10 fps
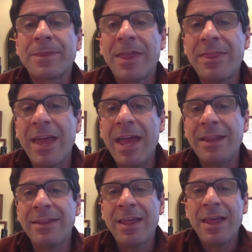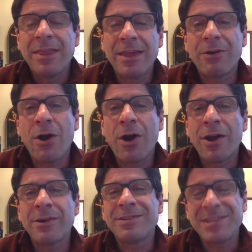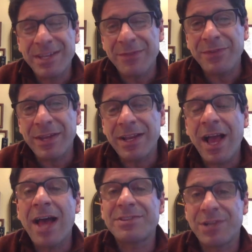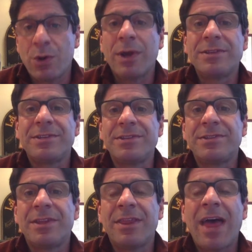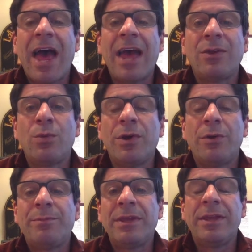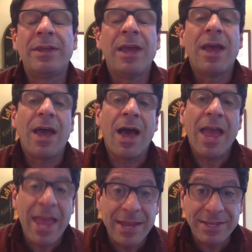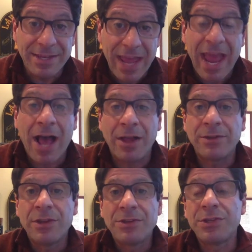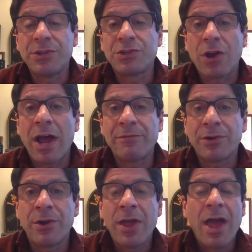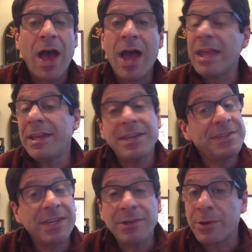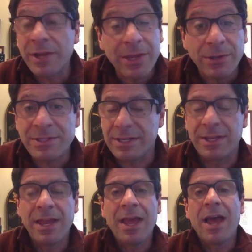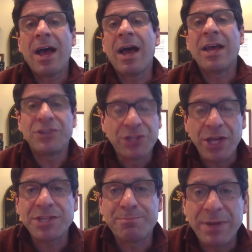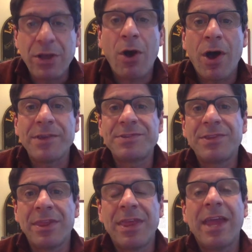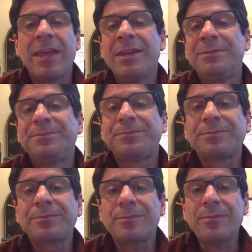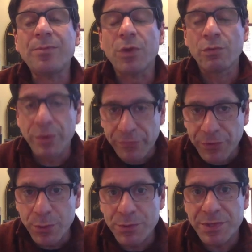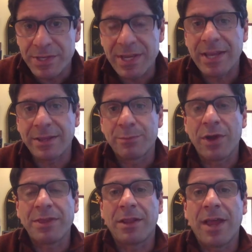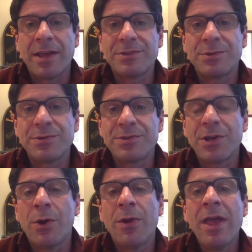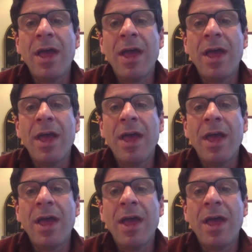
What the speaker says: then there are significant consequences that will be handed down to the driver, innocent or guilty, just because they refuse to take the breathalyzer. So